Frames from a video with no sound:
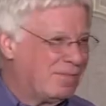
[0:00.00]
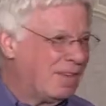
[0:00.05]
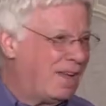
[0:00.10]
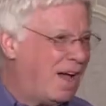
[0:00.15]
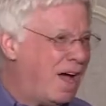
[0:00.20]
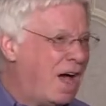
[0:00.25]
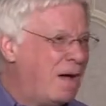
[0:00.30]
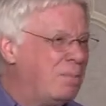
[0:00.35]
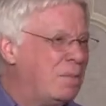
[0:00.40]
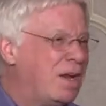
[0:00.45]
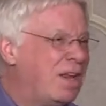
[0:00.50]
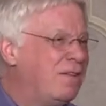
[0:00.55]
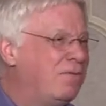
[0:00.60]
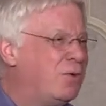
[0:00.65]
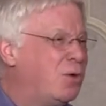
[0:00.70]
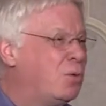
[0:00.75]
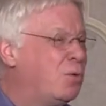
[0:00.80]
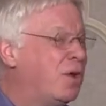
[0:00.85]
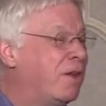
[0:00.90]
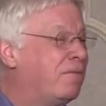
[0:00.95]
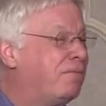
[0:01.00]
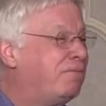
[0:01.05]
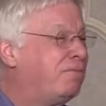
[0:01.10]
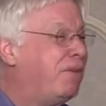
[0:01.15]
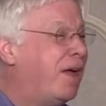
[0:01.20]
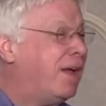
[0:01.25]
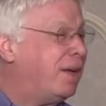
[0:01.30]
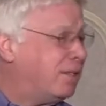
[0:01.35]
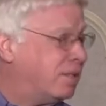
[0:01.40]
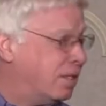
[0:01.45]
How many of you would have
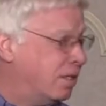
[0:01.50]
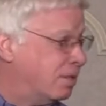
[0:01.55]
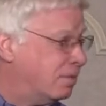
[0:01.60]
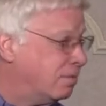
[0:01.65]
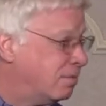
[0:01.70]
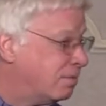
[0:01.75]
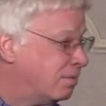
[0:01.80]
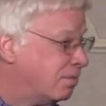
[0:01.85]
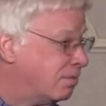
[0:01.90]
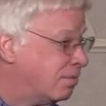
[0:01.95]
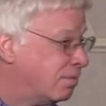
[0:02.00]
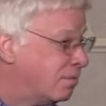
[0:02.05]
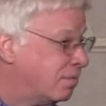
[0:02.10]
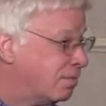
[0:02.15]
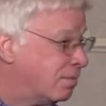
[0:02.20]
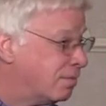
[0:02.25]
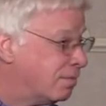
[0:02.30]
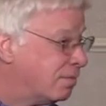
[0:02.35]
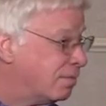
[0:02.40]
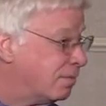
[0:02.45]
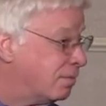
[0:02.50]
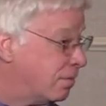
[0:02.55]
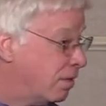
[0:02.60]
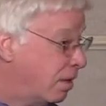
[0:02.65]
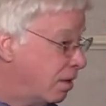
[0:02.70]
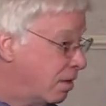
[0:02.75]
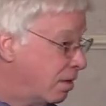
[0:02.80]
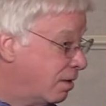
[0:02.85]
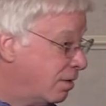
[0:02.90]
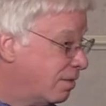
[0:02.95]
faked it?
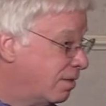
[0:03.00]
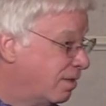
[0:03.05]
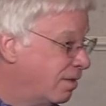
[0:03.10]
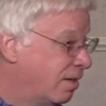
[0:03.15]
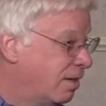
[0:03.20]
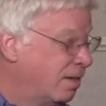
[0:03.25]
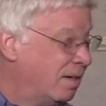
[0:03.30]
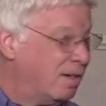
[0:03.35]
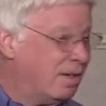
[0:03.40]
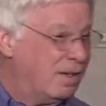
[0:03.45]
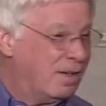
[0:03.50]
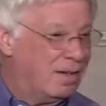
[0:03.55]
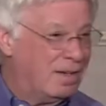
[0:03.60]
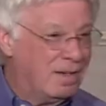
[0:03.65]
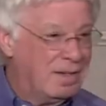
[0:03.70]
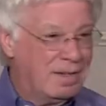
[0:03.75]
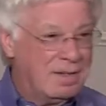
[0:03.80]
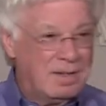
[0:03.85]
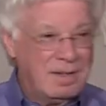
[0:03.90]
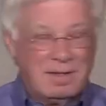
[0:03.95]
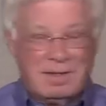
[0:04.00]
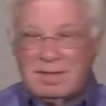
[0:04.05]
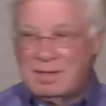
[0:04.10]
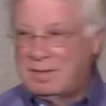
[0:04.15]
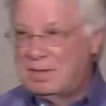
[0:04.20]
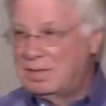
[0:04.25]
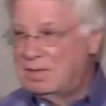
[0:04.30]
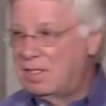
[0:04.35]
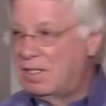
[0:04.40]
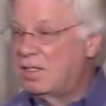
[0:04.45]
Huh?
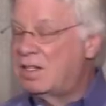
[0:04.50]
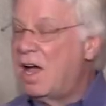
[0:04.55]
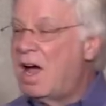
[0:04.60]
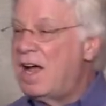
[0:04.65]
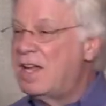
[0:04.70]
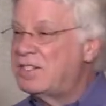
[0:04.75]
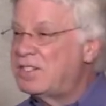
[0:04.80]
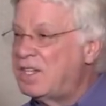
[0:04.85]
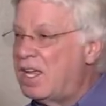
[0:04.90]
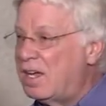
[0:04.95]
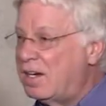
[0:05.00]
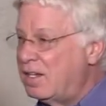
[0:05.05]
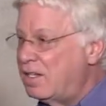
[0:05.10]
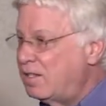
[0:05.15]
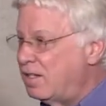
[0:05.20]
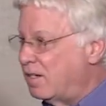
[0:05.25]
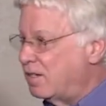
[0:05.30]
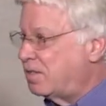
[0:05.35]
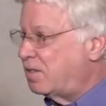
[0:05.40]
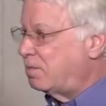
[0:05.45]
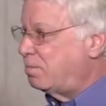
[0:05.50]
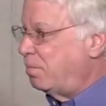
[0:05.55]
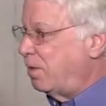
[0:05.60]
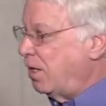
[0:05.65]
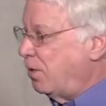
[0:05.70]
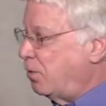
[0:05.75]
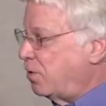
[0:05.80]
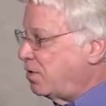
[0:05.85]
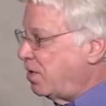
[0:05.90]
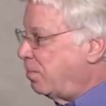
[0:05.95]
I said, God's not in this. But
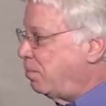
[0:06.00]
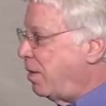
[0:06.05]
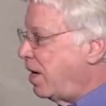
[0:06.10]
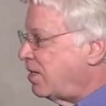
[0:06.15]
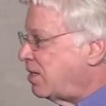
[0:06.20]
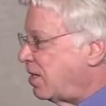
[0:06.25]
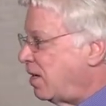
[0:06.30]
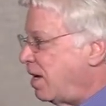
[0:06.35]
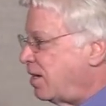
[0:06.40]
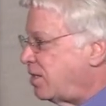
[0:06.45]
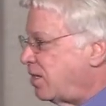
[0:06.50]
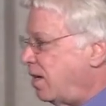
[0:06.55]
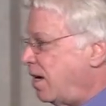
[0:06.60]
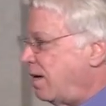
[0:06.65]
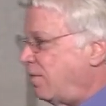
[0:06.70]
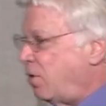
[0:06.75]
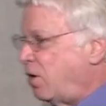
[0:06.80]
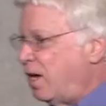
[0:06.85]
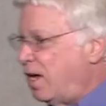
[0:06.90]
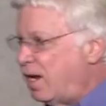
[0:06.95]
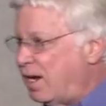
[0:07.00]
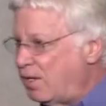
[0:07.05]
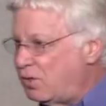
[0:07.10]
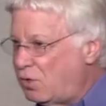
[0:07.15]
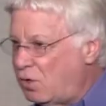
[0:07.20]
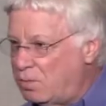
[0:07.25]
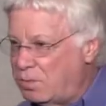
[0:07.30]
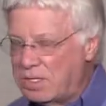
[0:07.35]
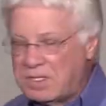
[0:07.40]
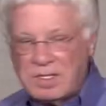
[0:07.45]
it was the best lesson I ever had. I
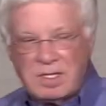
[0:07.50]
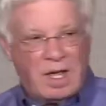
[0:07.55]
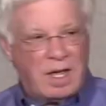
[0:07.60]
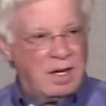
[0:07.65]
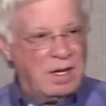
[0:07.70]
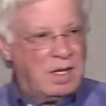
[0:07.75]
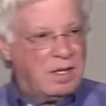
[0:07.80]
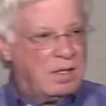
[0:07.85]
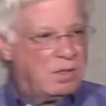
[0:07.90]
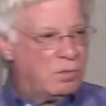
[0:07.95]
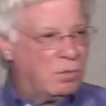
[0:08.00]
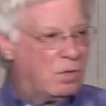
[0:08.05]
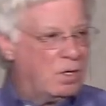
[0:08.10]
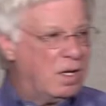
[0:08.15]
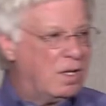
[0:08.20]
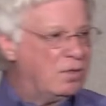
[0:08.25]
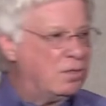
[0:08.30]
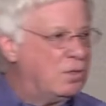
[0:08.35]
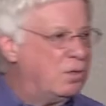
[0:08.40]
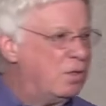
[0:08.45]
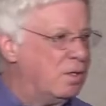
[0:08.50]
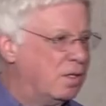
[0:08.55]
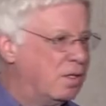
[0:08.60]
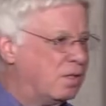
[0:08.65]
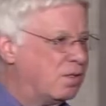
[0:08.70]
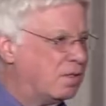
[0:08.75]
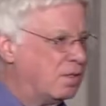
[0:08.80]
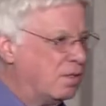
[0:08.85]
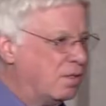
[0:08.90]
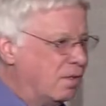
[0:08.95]
told him it's not in it, and we're not doing
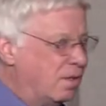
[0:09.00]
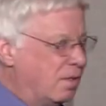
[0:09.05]
this.